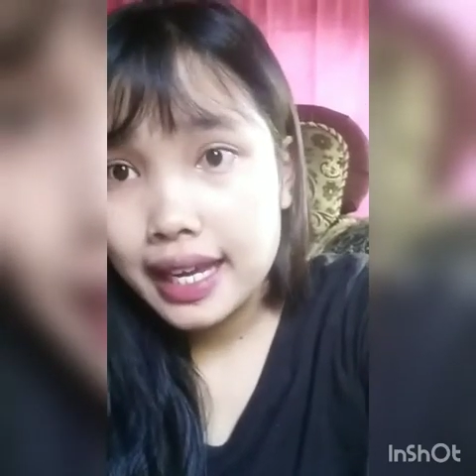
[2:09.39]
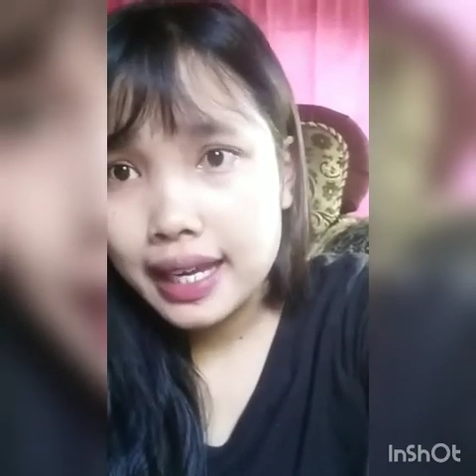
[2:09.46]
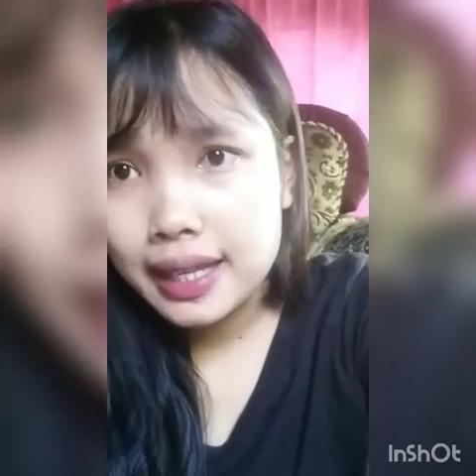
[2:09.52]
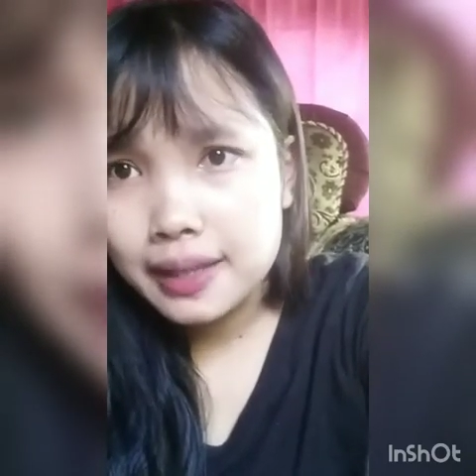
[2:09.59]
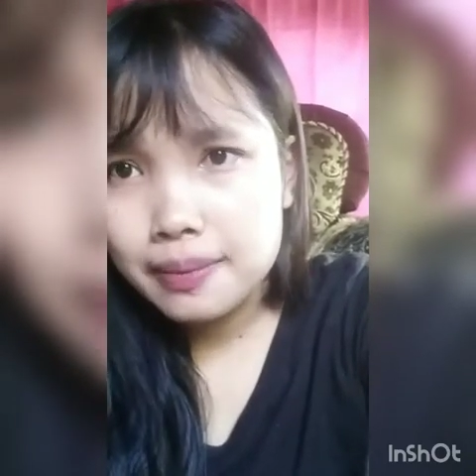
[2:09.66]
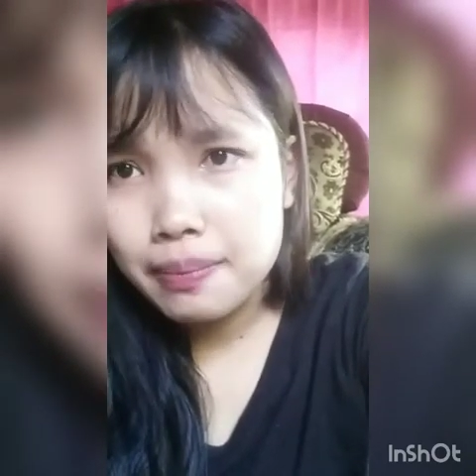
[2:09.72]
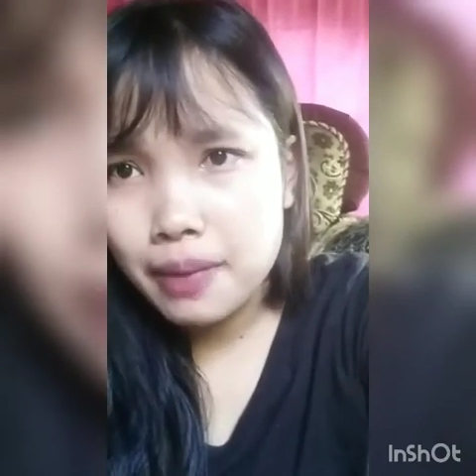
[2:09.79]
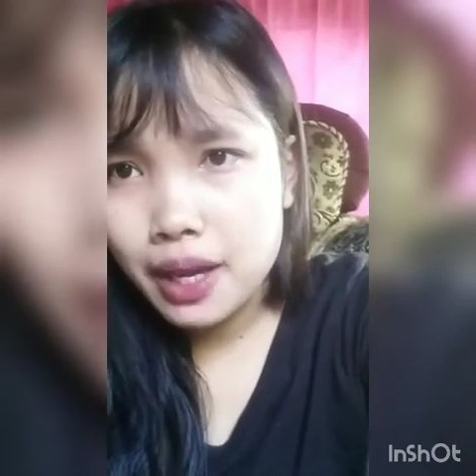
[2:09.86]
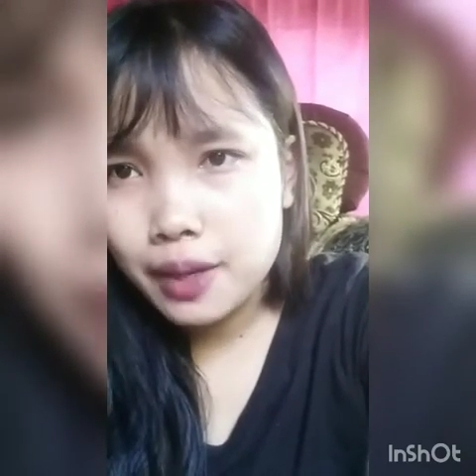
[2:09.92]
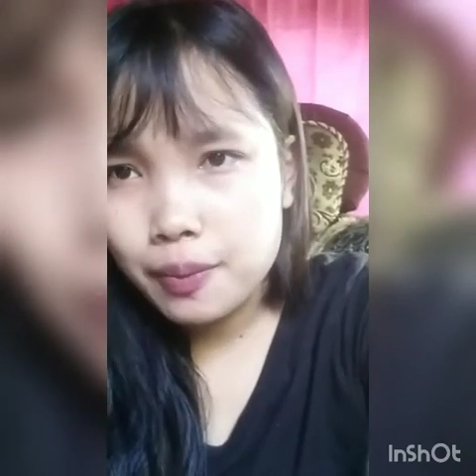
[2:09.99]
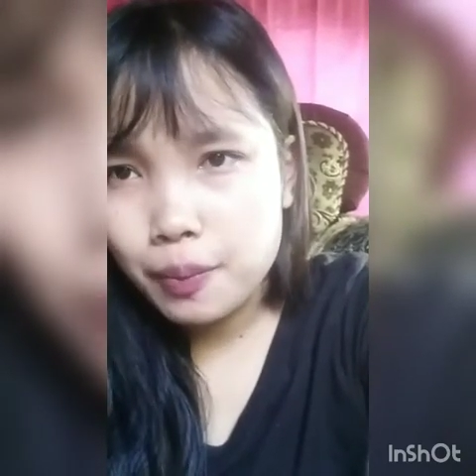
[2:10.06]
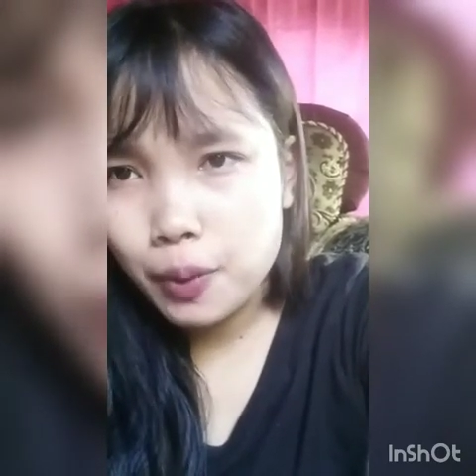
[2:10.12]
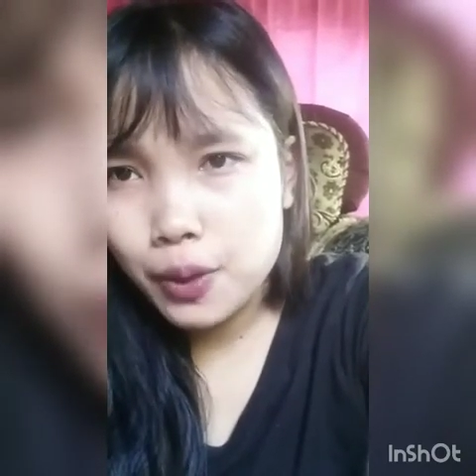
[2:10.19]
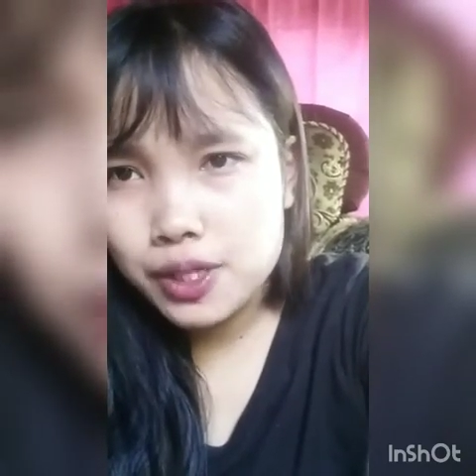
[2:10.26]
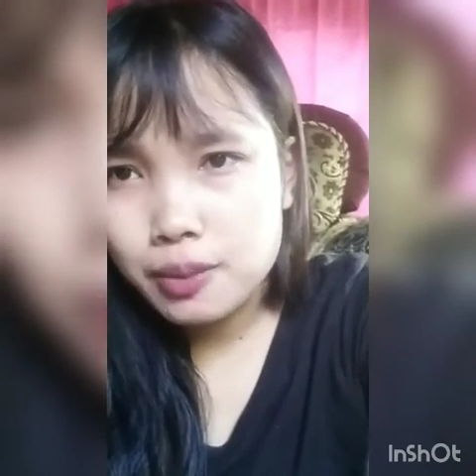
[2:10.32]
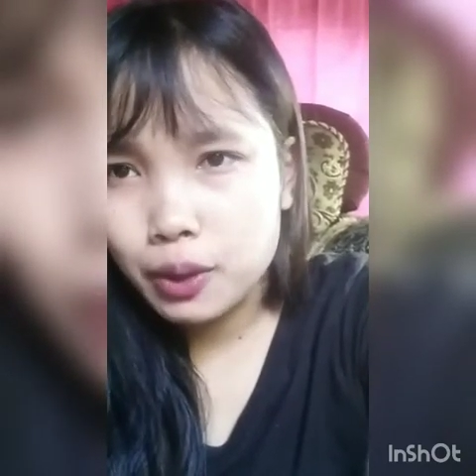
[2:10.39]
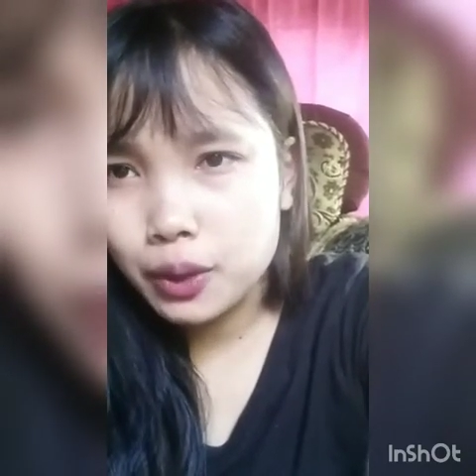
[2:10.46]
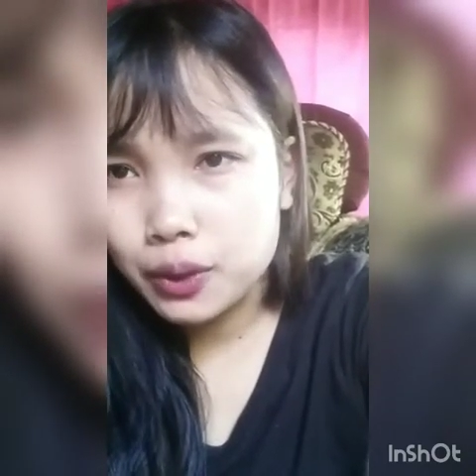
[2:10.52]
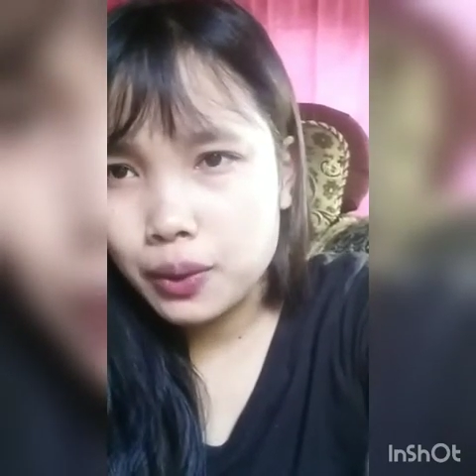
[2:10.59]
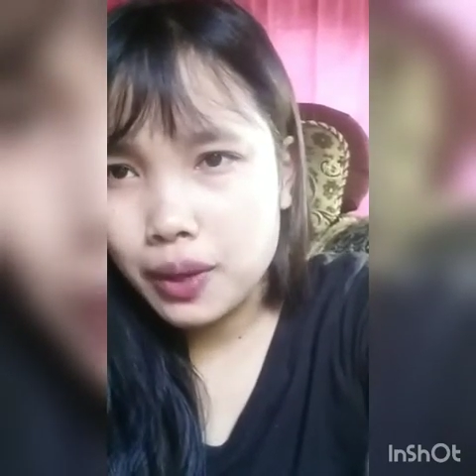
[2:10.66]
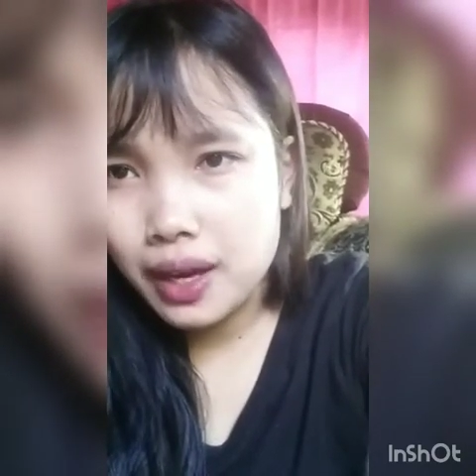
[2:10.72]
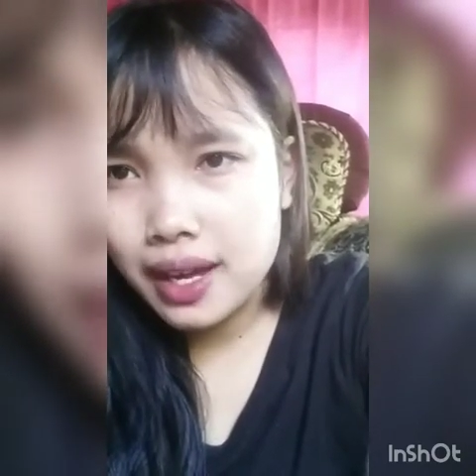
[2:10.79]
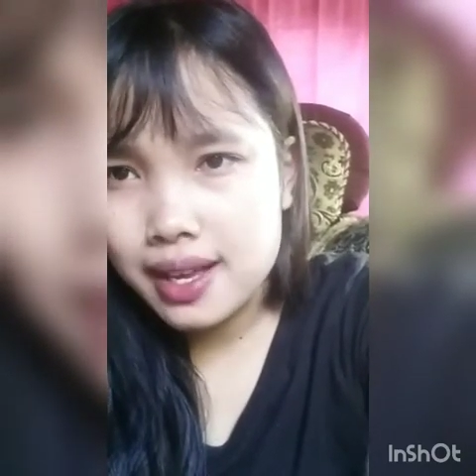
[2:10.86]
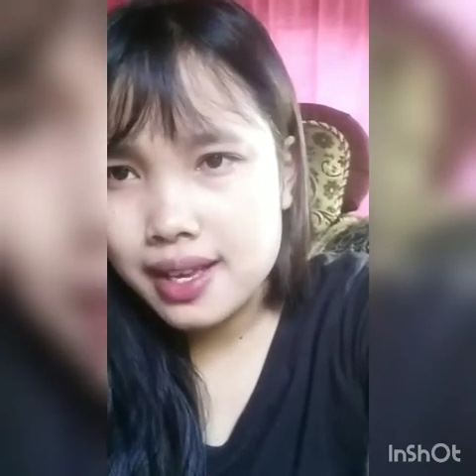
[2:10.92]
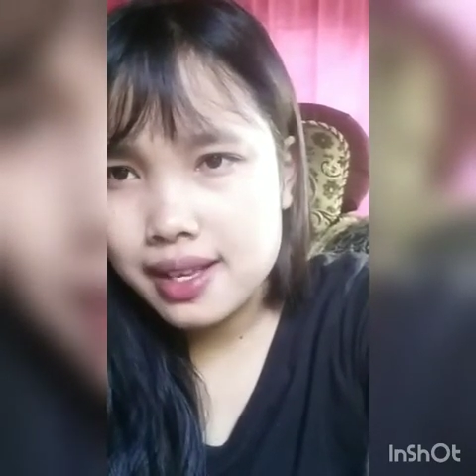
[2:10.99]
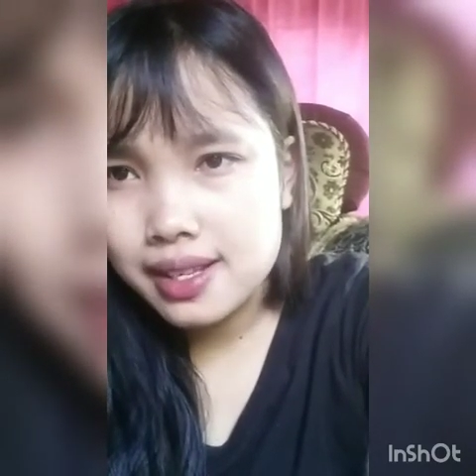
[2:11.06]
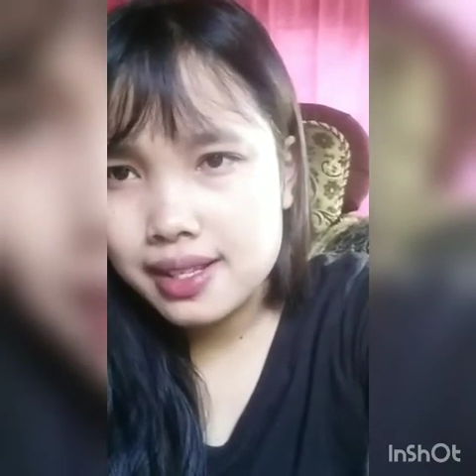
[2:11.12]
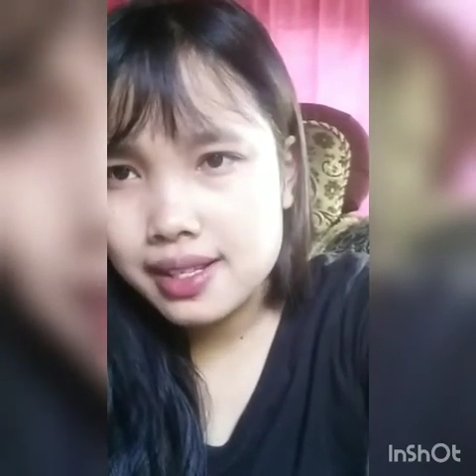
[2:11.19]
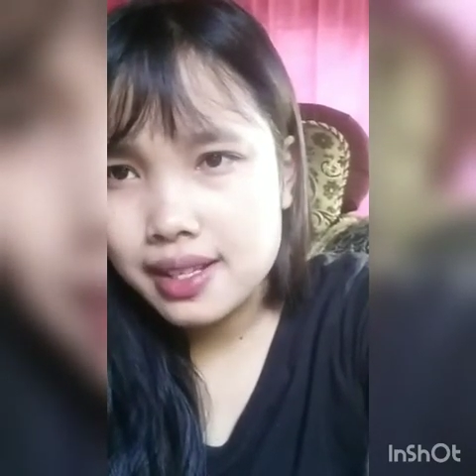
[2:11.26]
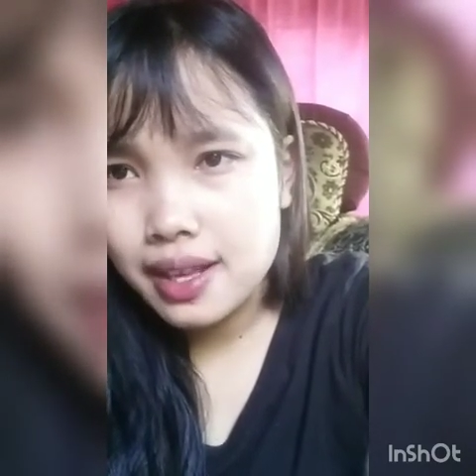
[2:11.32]
It makes possible to
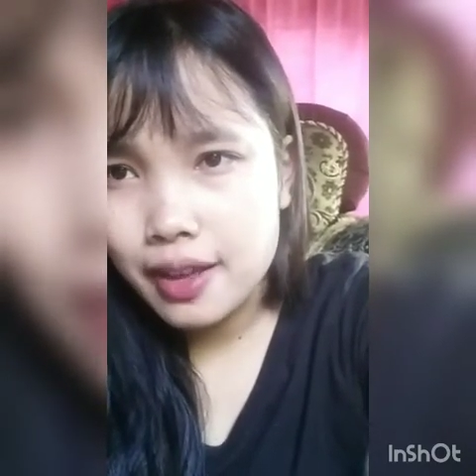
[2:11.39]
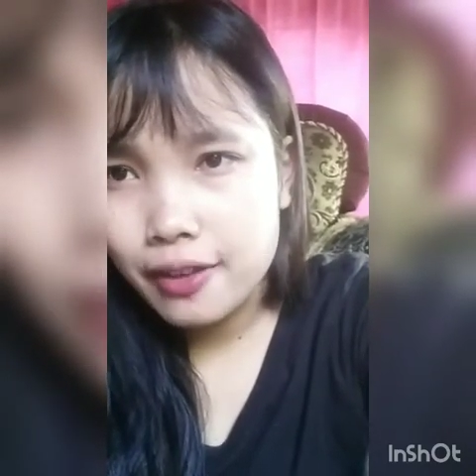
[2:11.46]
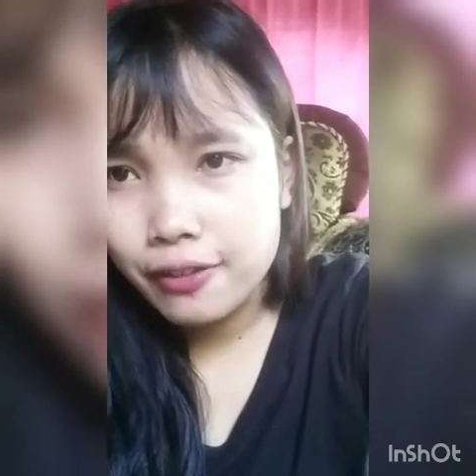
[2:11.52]
us